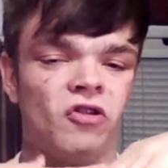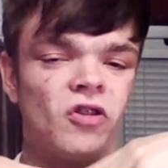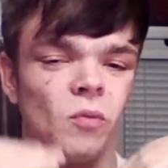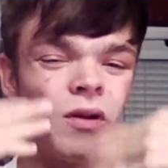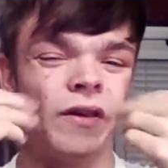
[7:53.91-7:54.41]

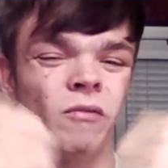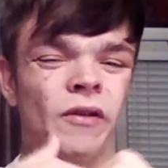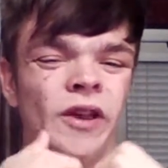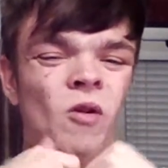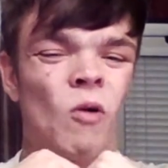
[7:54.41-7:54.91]
She's really,
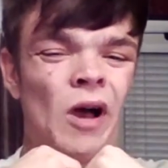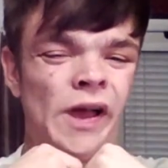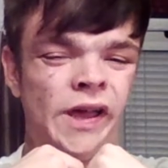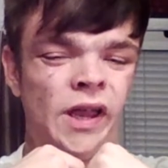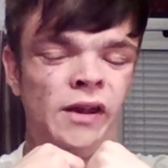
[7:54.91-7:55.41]
really
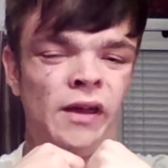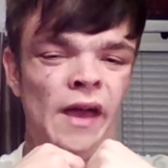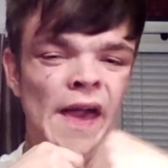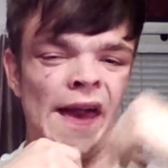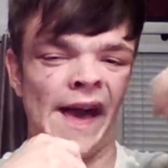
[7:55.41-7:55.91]
quiet.
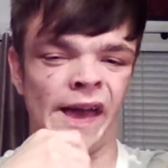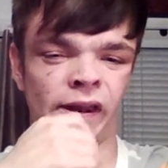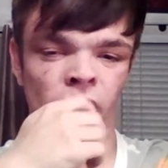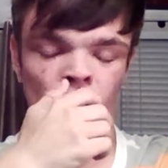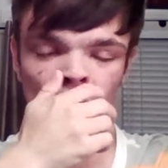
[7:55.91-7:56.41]

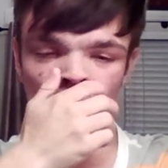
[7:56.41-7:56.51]
And